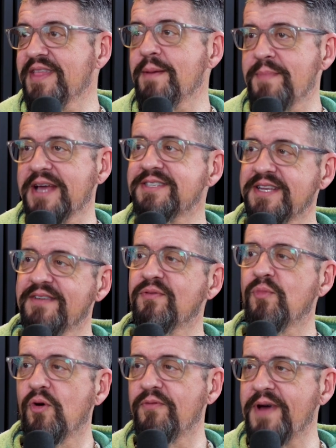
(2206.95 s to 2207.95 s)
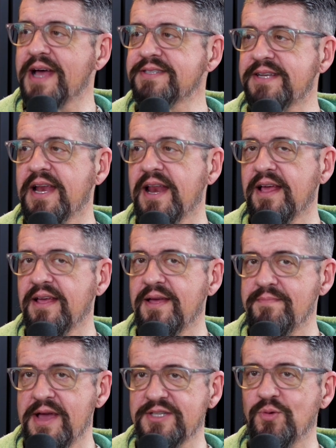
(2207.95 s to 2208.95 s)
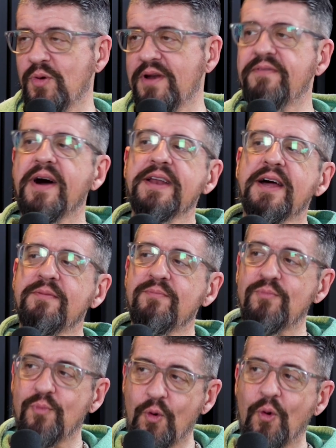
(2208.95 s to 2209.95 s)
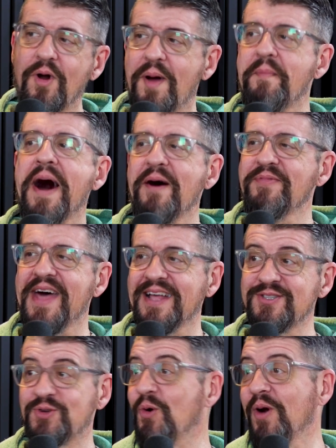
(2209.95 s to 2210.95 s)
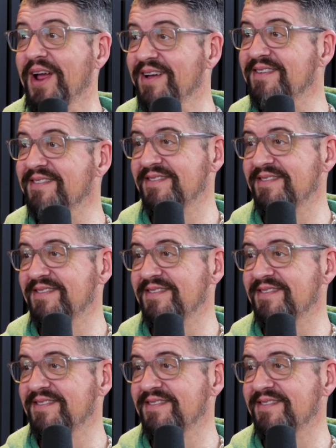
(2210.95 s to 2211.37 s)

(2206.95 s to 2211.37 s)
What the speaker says: And that makes it even more fascinating and makes you want to find out more about that story.